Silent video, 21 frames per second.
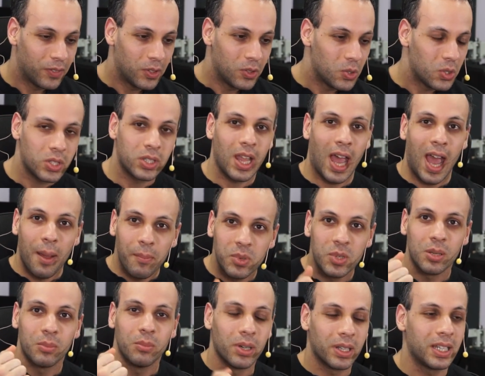stab
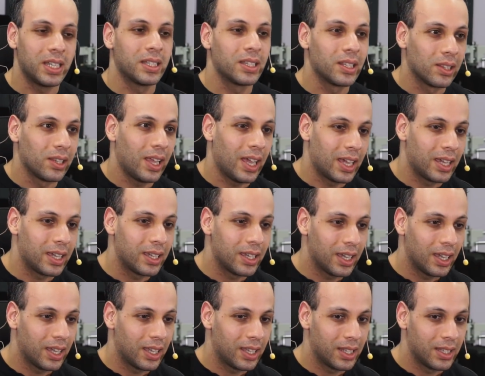somebody in the leg
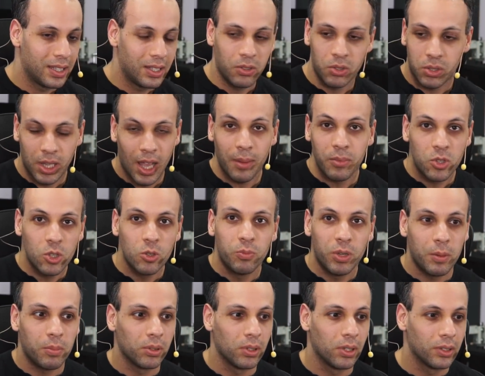and you stab two
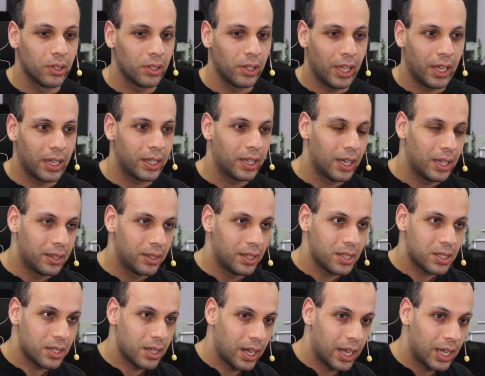people in the leg and
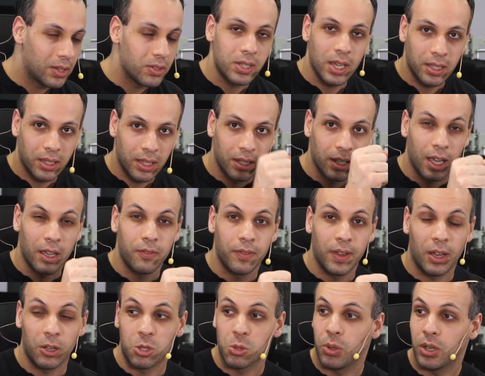this guy, you take the knife
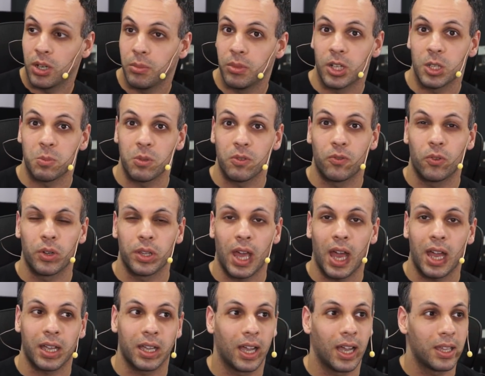out 20 minutes before
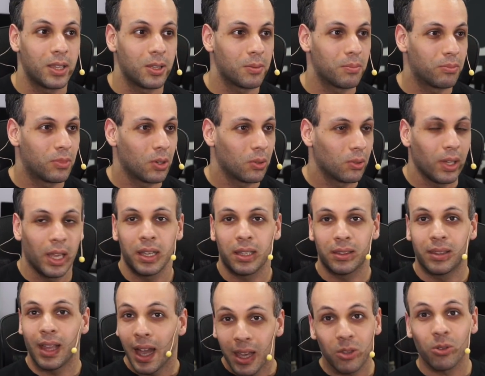that guy,
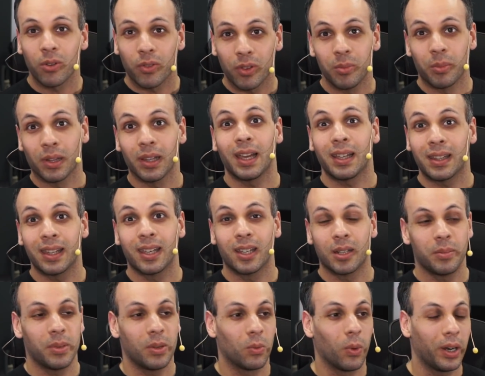neither of them are likely going
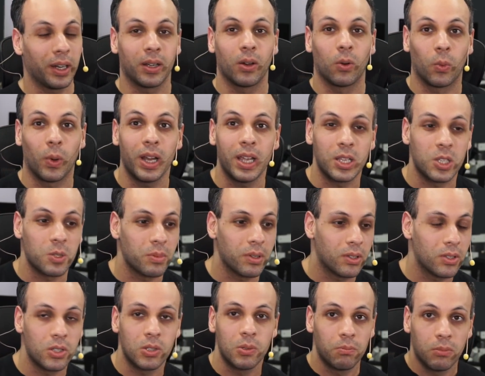to be running a race
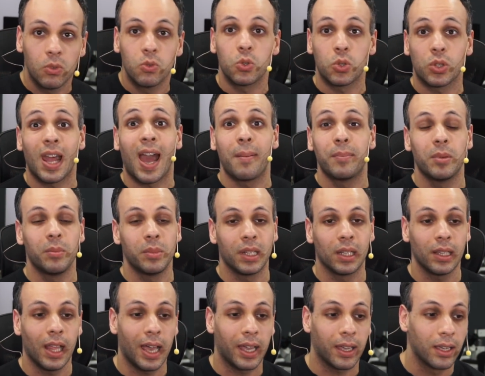because you stabbed them in
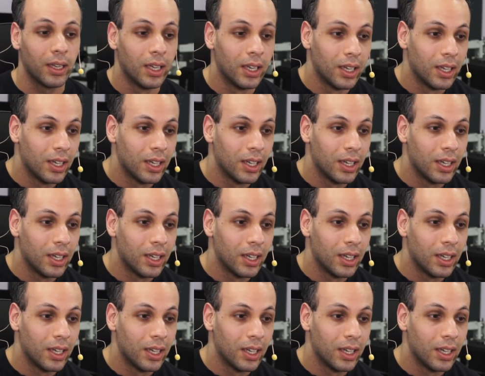the leg.